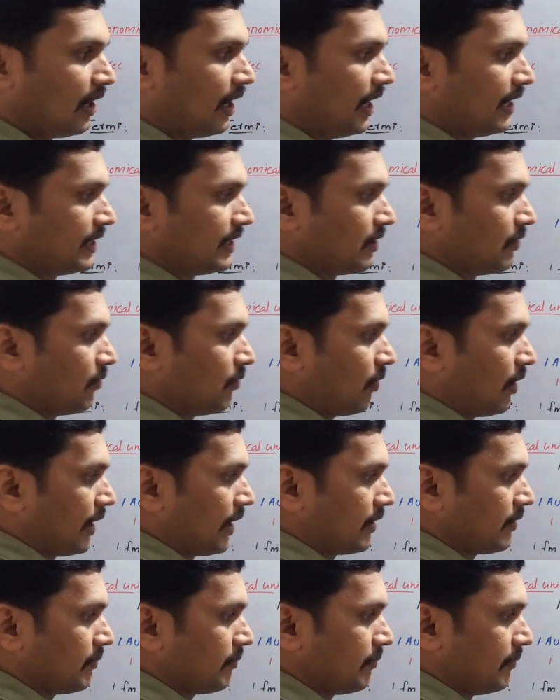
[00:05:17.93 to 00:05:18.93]
and
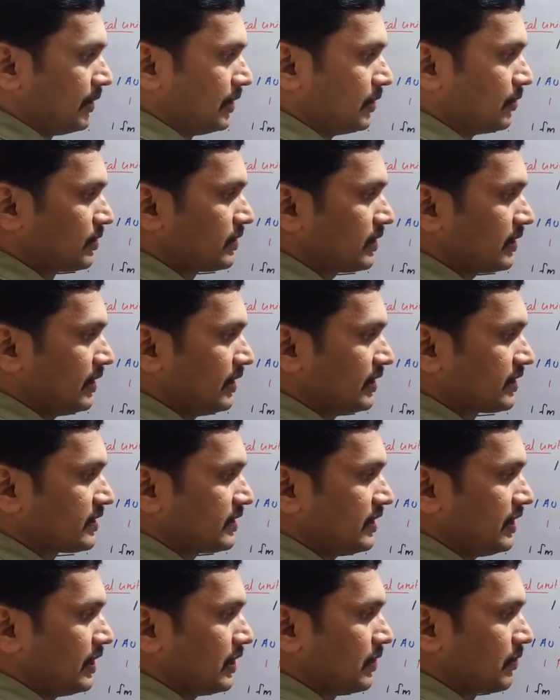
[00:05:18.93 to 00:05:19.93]
1 minute
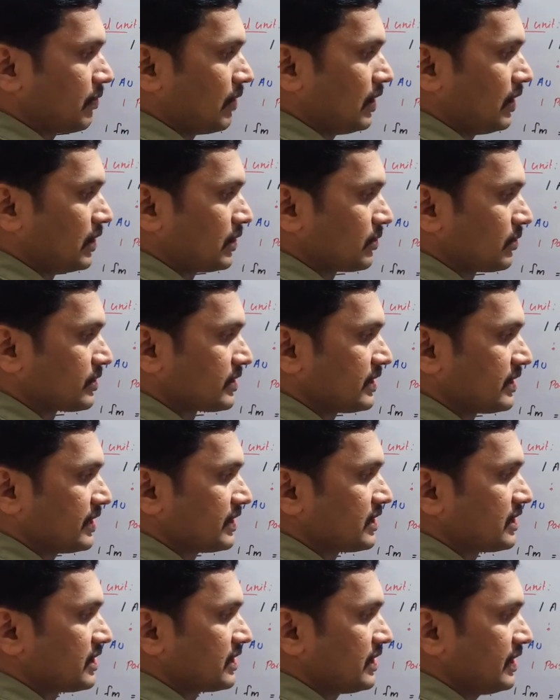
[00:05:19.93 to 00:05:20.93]
is equal to
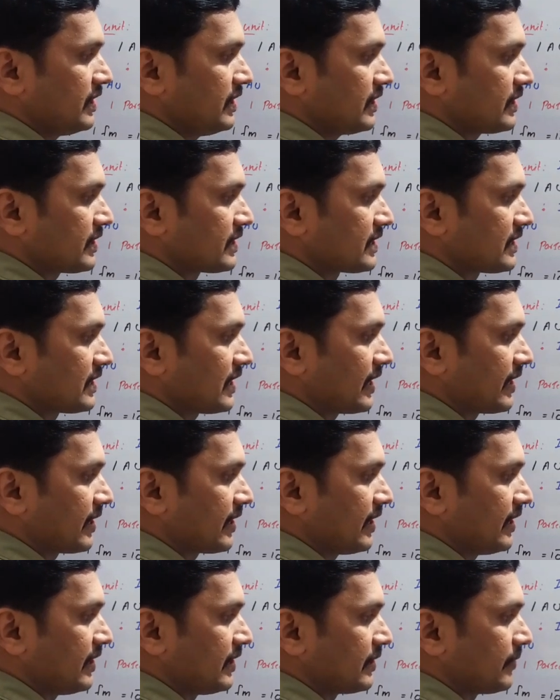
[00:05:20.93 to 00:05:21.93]
60
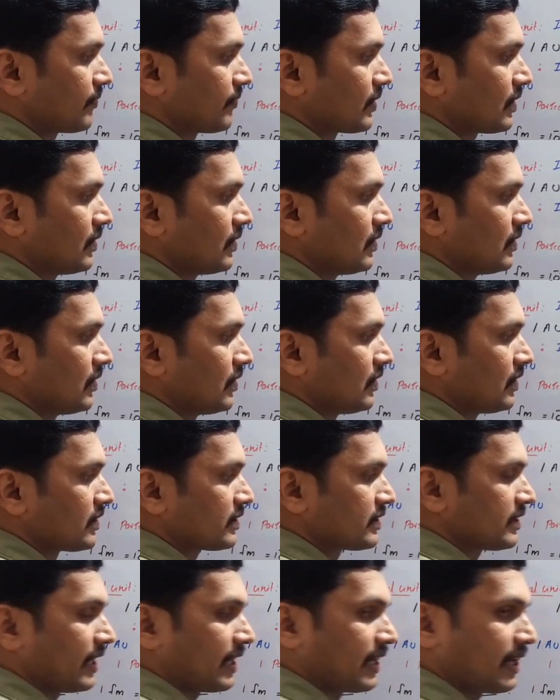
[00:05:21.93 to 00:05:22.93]
second.
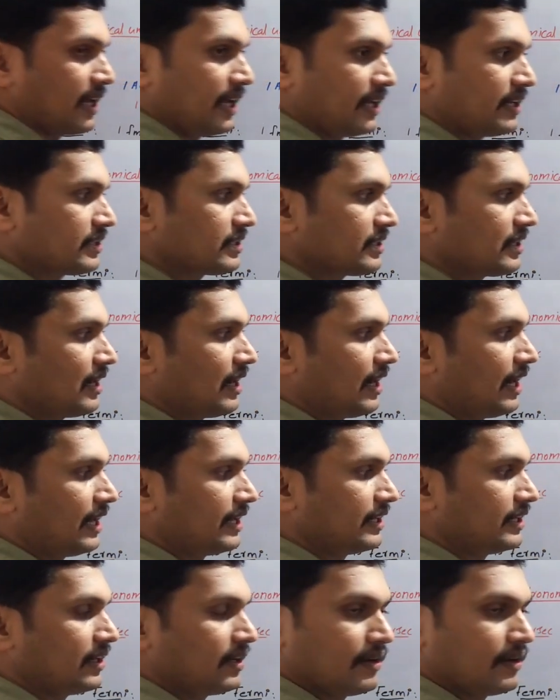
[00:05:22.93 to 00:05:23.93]
Second
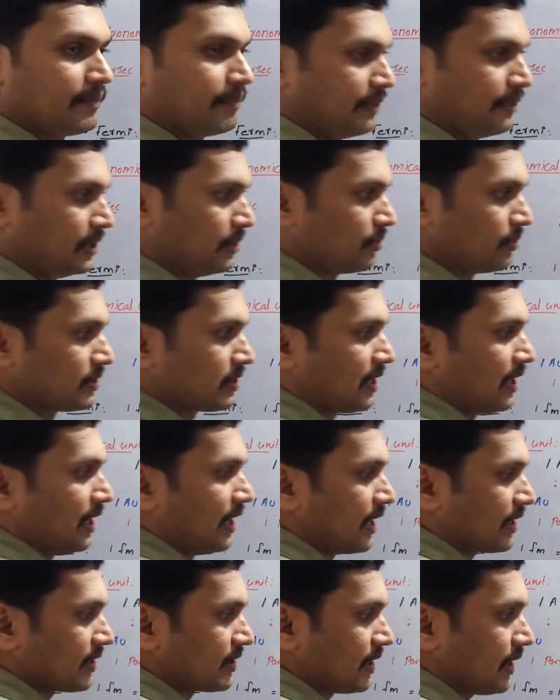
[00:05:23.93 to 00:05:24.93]
and minute
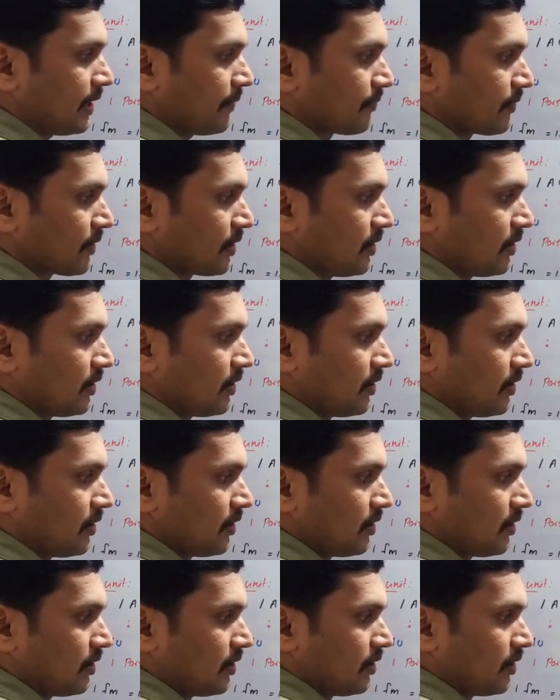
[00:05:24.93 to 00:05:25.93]
are the
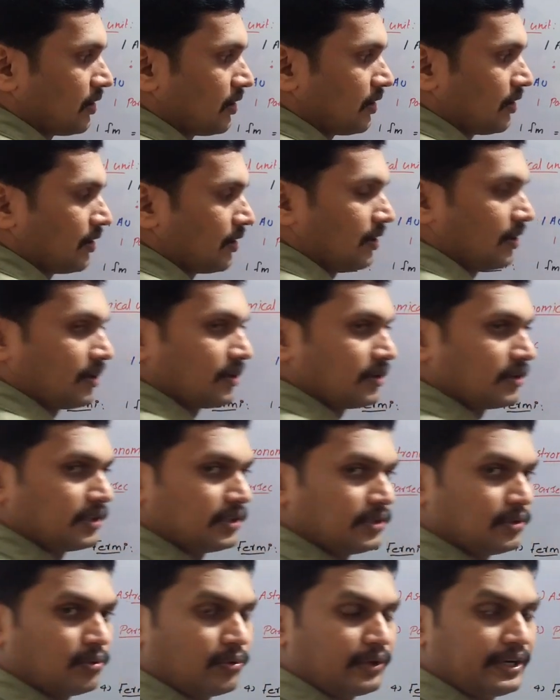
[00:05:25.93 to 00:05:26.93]

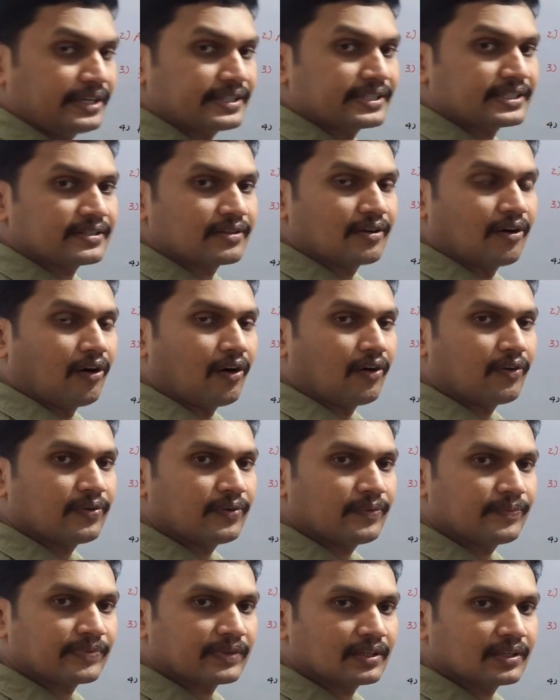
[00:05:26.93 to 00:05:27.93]
units
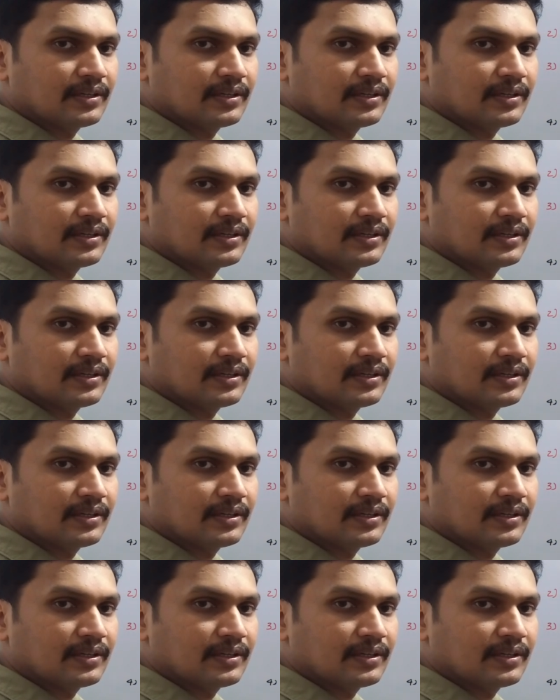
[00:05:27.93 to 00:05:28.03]
of